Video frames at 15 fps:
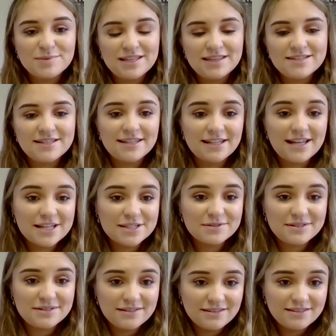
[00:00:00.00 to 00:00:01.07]
within
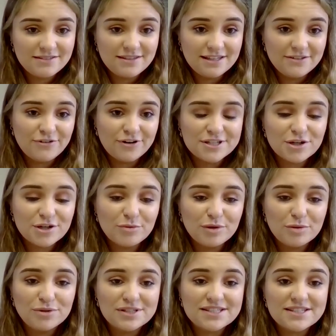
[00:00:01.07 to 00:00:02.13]
the first couple
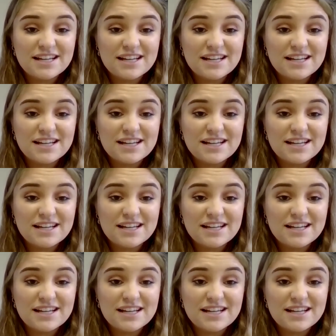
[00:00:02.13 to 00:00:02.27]
of months